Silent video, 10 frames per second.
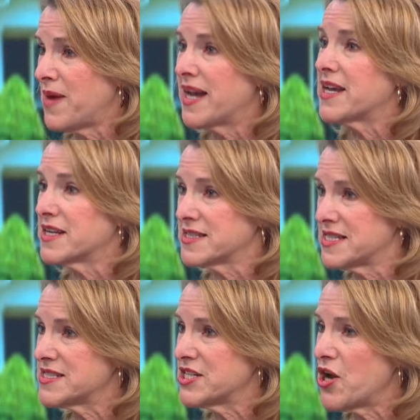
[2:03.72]
buying an
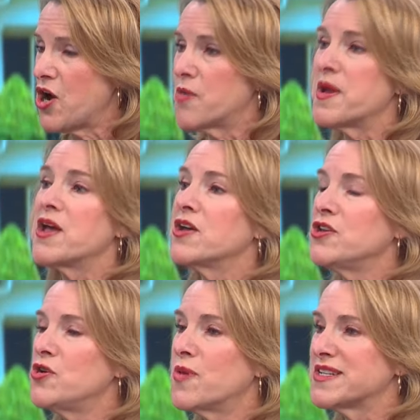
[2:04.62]
existing home,
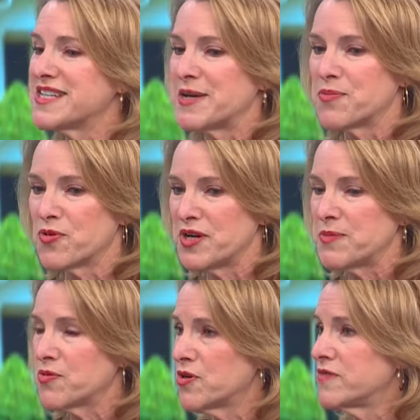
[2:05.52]
you want to get
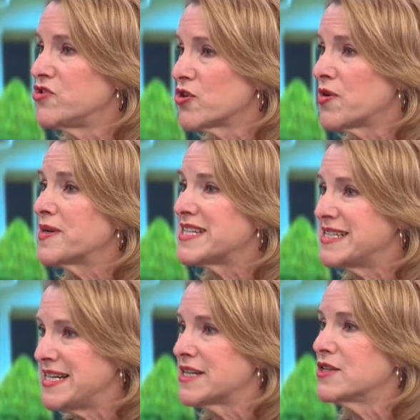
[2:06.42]
pre-approved. You're going to
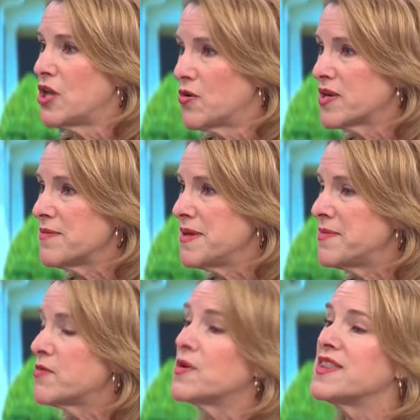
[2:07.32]
need a loan
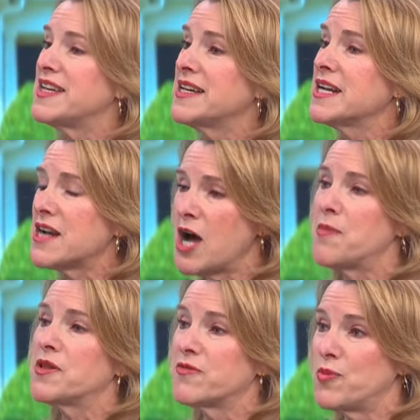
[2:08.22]
commitment within a
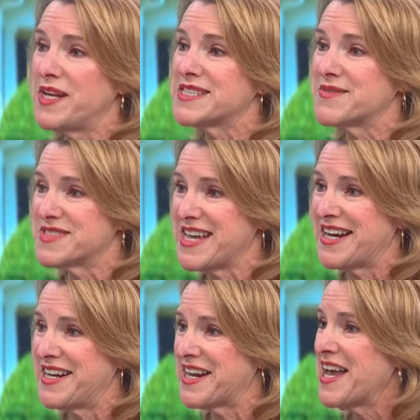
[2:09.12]
couple of weeks of
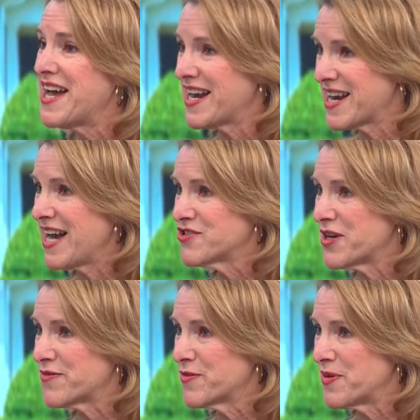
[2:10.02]
signing a
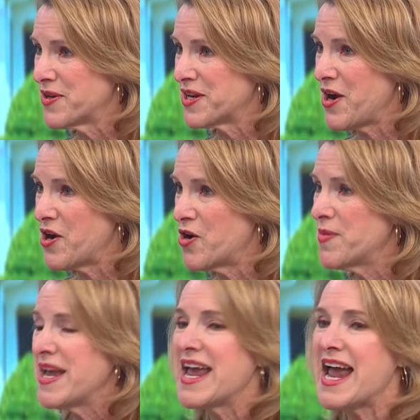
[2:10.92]
contract for building a home.